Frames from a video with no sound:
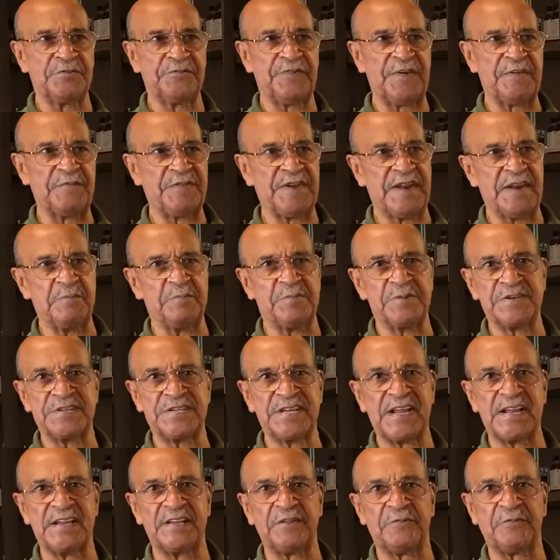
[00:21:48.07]

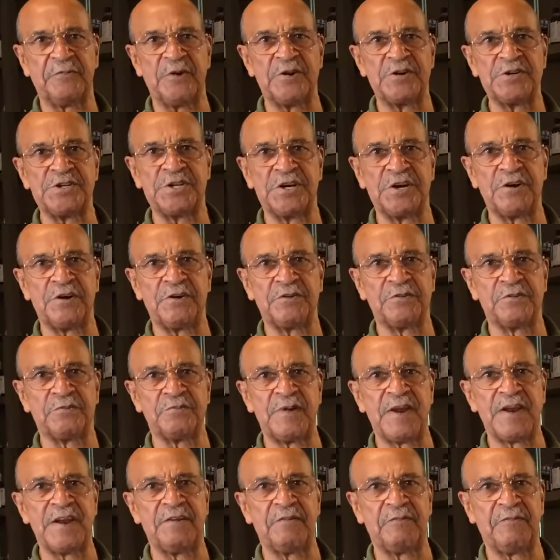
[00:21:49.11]
15% the first year,
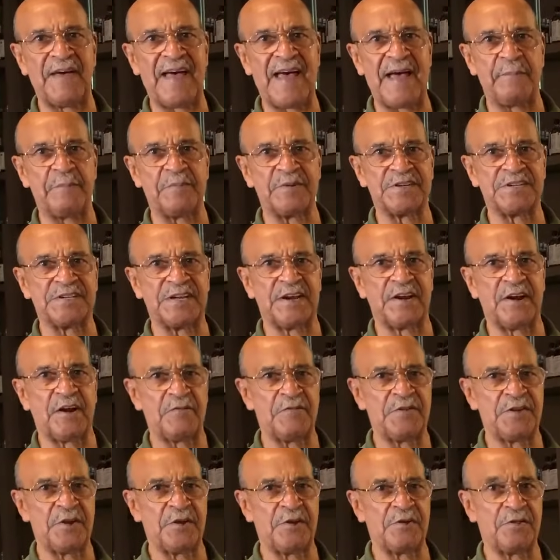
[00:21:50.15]
3 to 5%
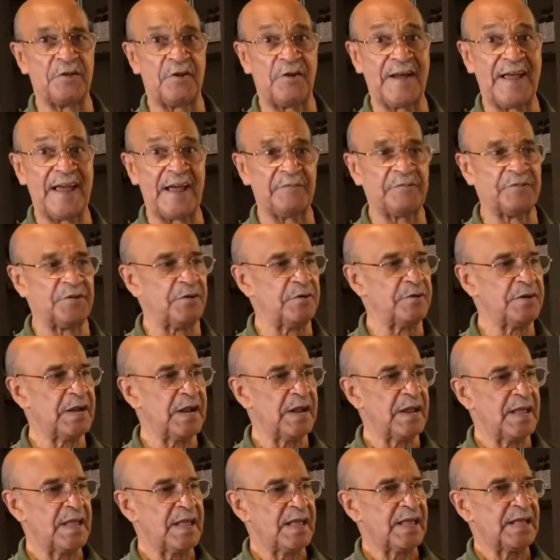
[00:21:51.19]
every year thereafter.
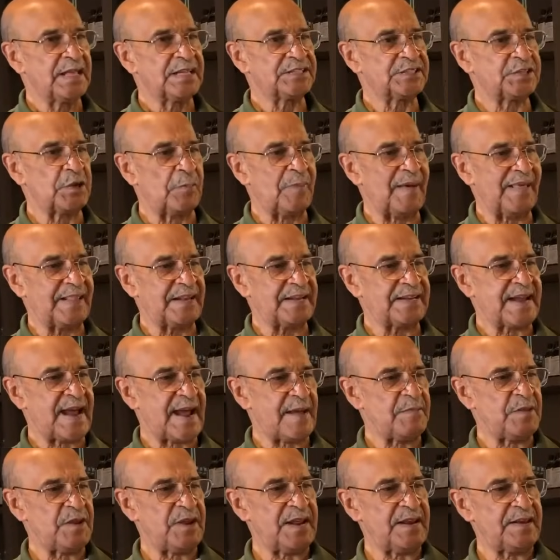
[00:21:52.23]
So by the
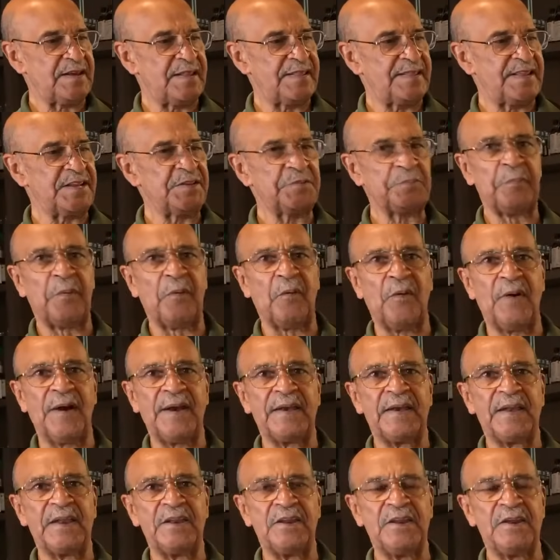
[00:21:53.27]
time you get to this point,
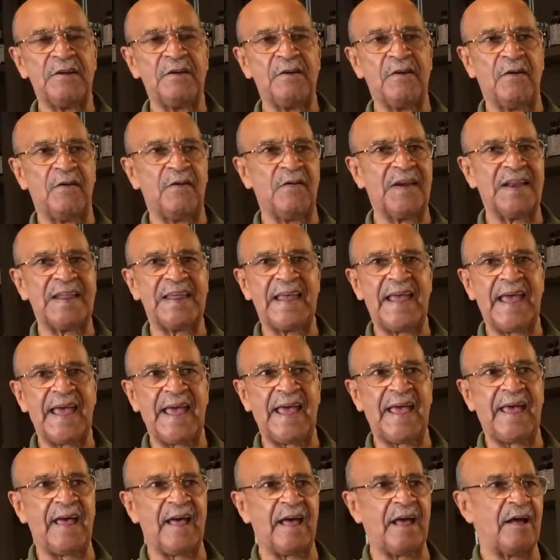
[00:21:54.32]
you only
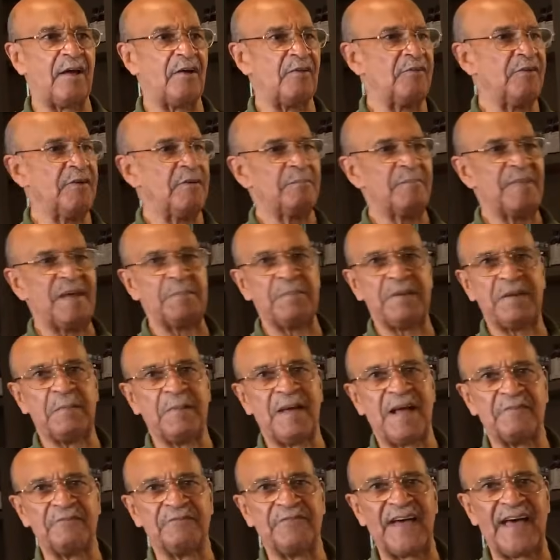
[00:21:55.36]
have maybe
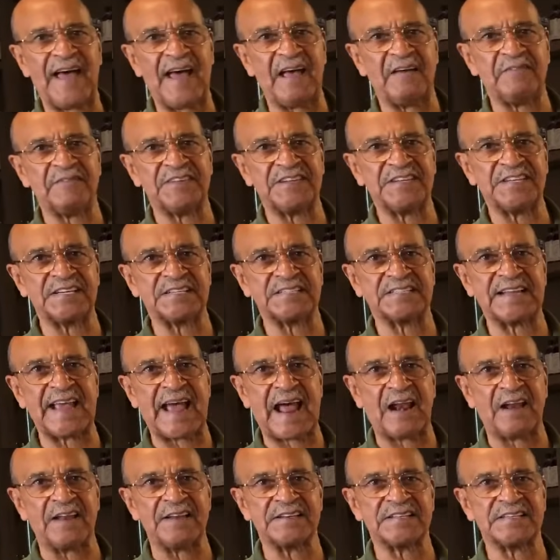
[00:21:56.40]
about 5 or 6
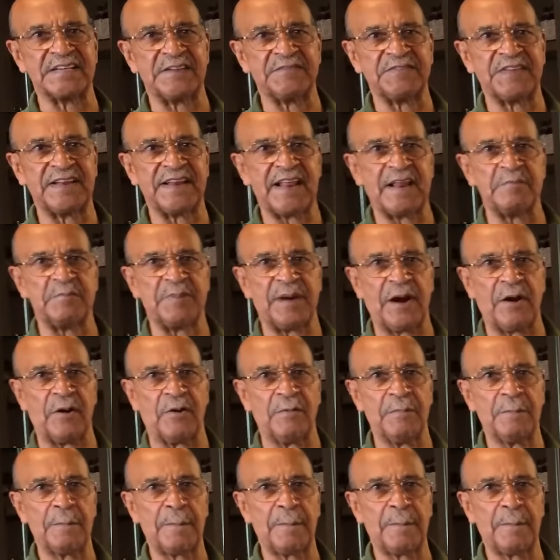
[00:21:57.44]
gallons left in that barrel.